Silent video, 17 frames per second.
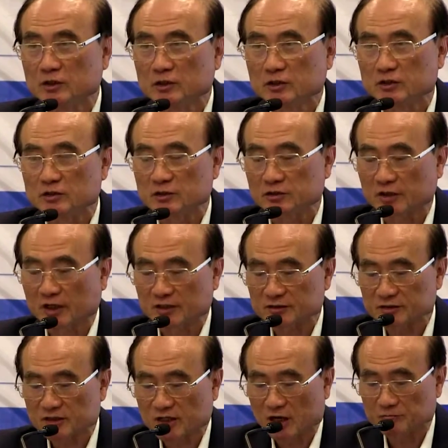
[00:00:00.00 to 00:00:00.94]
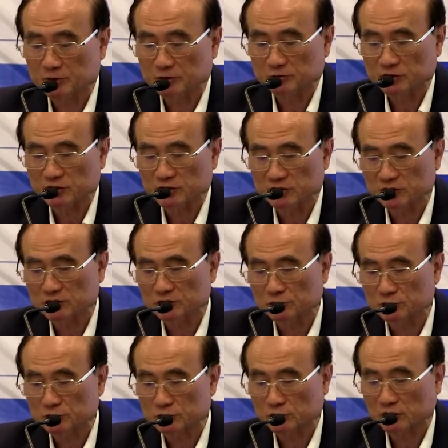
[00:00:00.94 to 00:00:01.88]
in the last couple of years
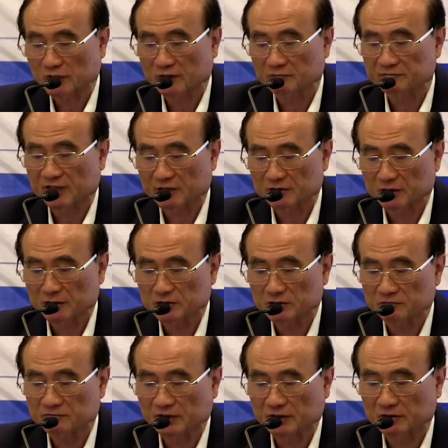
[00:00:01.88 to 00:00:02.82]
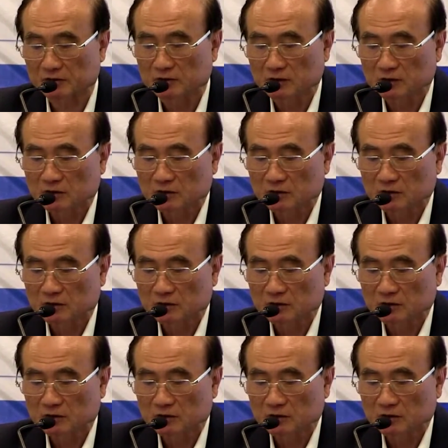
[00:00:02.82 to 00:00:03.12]
also have identified